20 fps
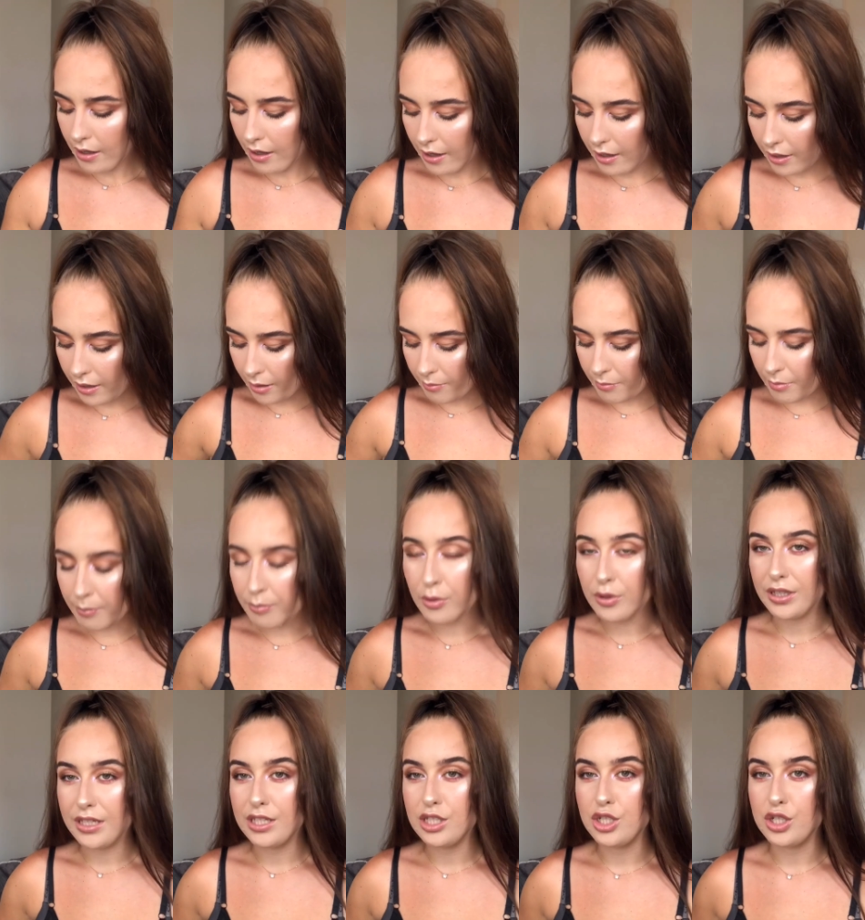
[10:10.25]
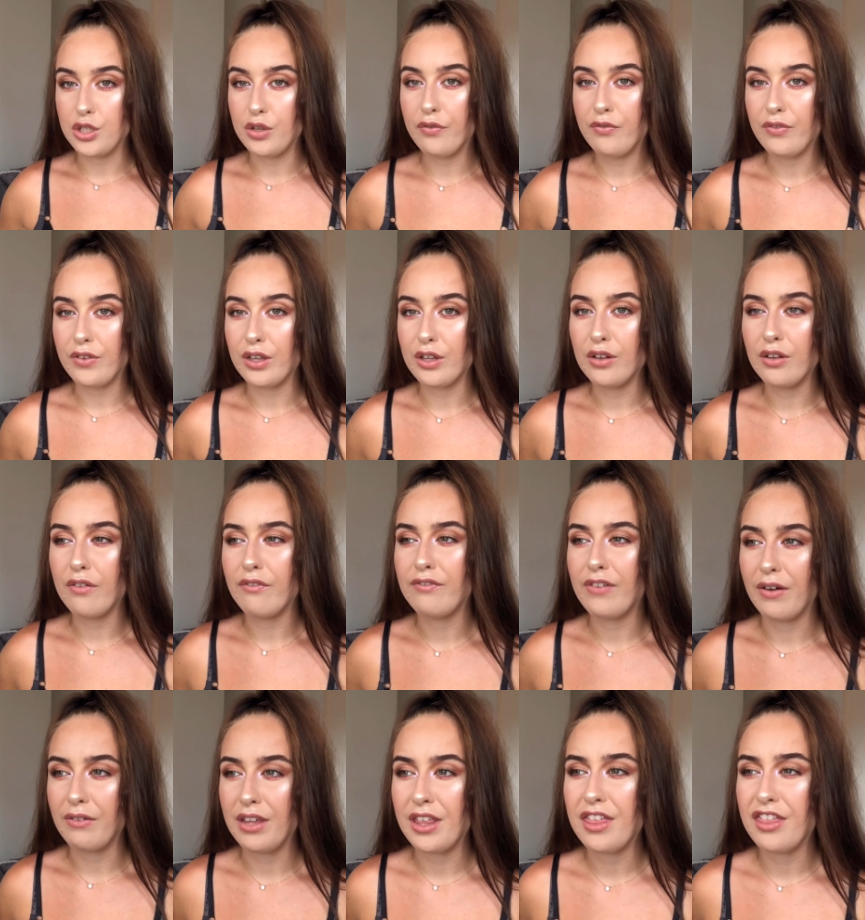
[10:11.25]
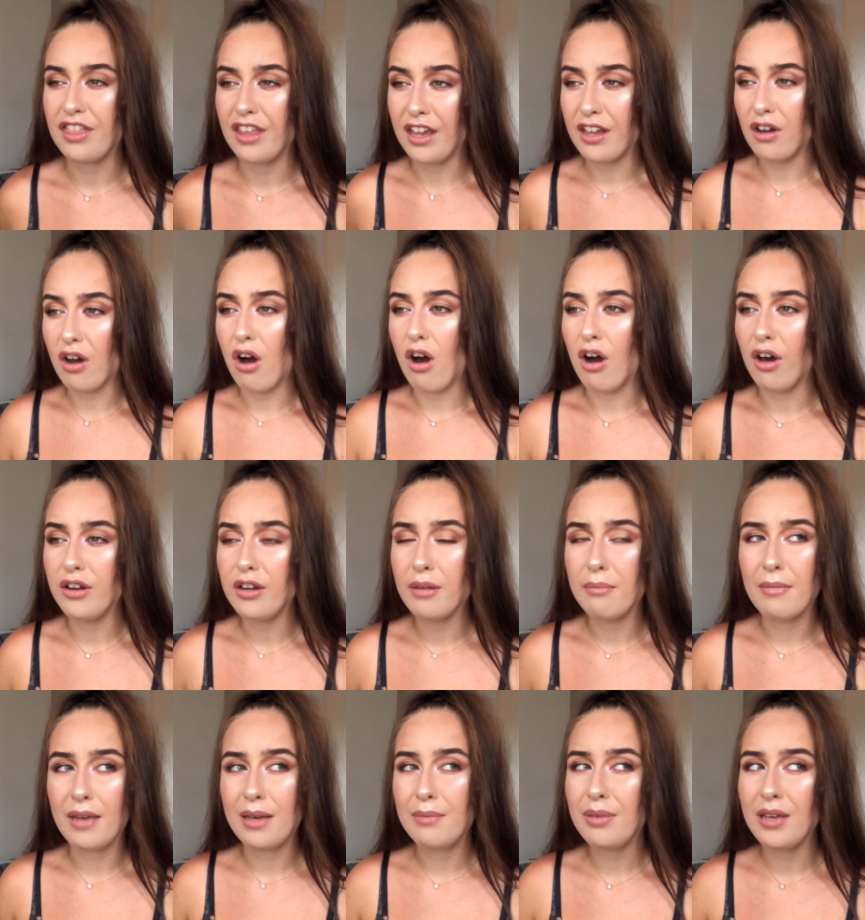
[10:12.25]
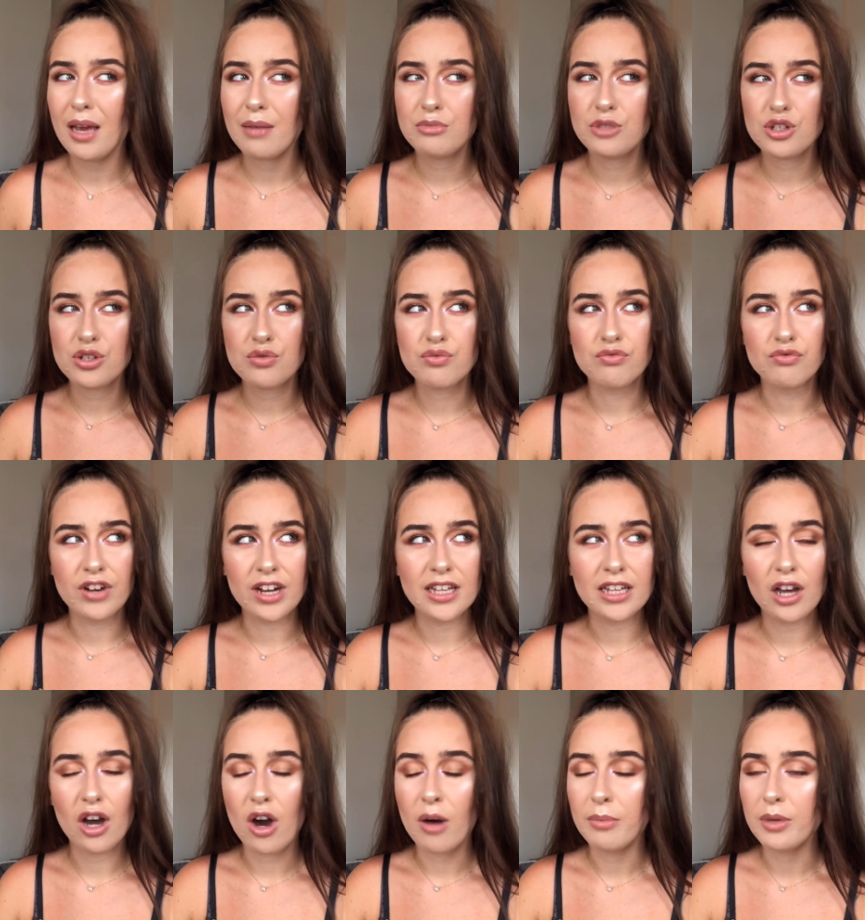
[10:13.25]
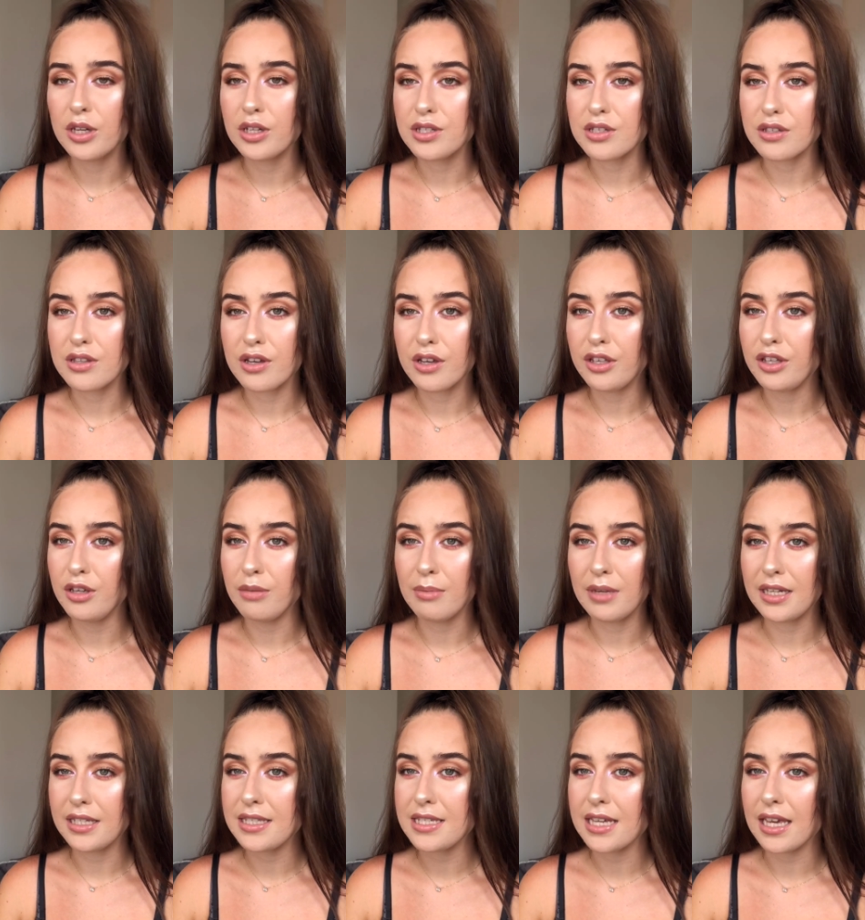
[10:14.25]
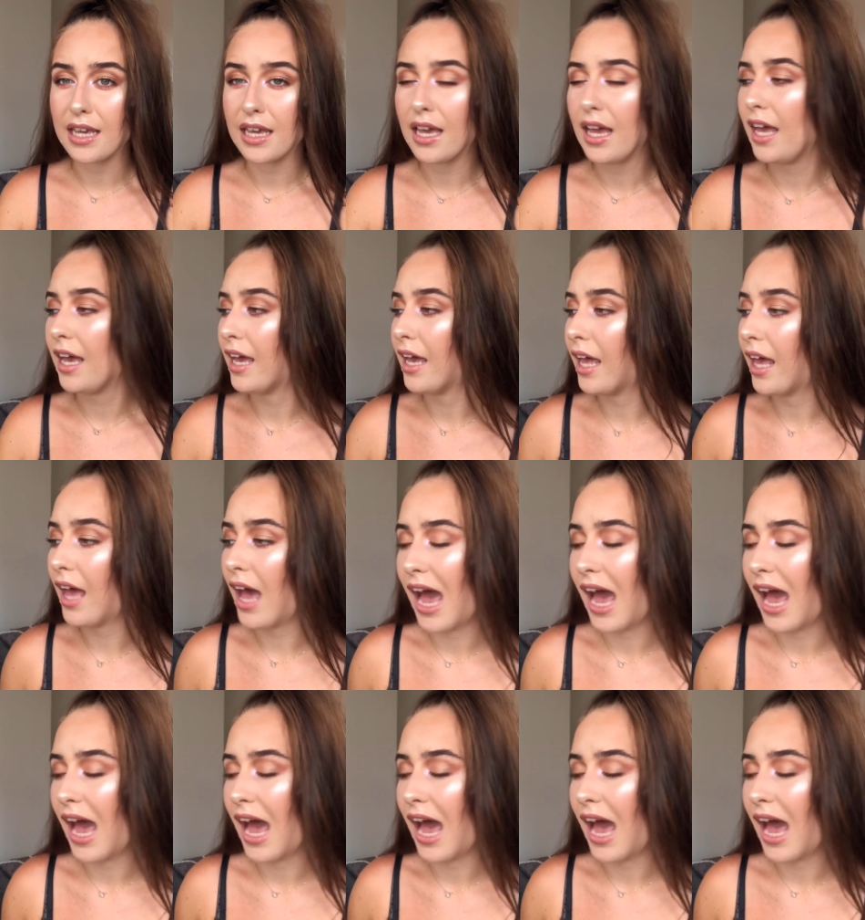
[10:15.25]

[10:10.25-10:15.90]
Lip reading: But these do feel very thick on. Maybe I'm just really hot because of the humidity here.